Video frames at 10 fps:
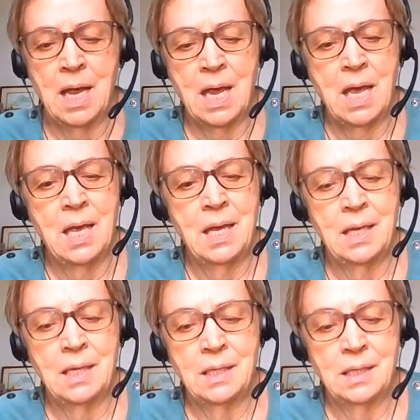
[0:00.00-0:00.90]

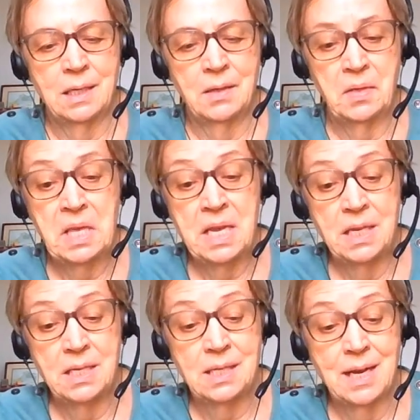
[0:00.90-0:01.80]
And
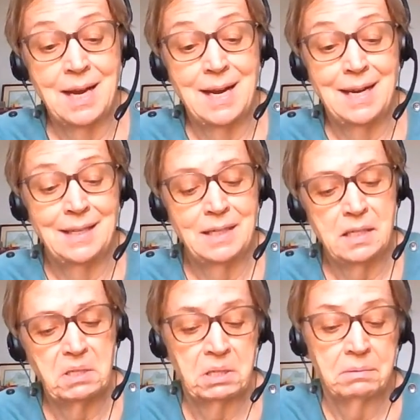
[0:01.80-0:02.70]
this
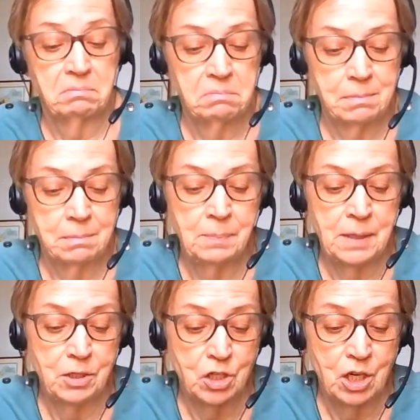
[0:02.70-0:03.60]
has my
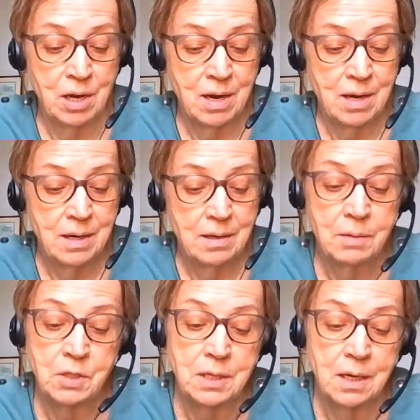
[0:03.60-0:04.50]
picture
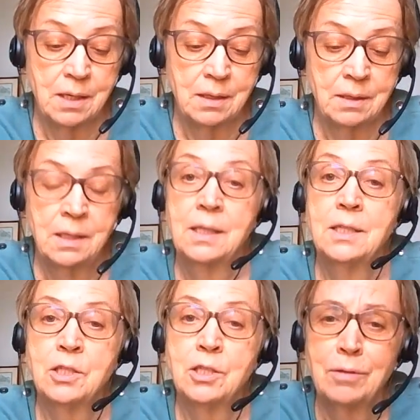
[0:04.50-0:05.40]
that was taken
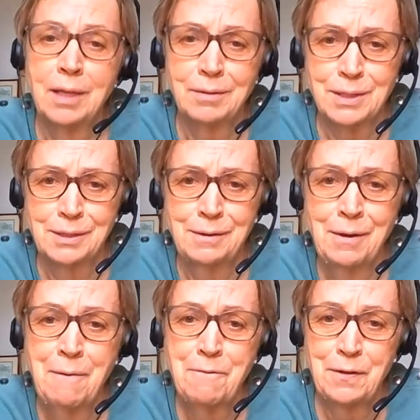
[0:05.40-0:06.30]
in
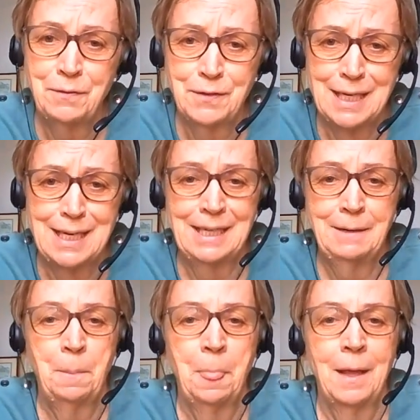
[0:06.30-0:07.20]
2000. 50,
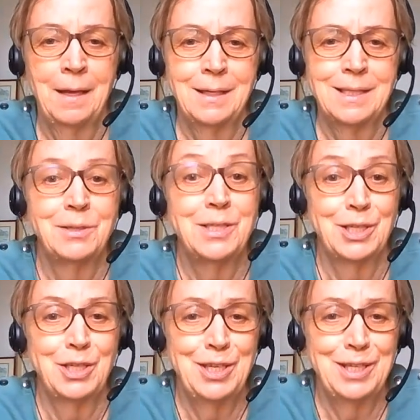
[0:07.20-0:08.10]
so
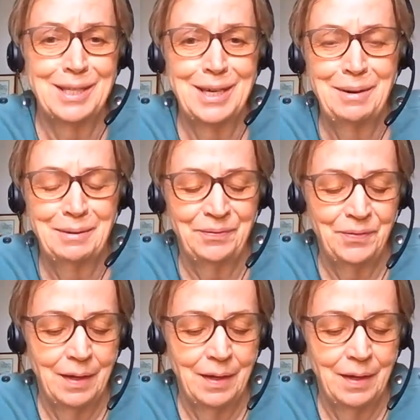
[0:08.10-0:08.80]
six years ago.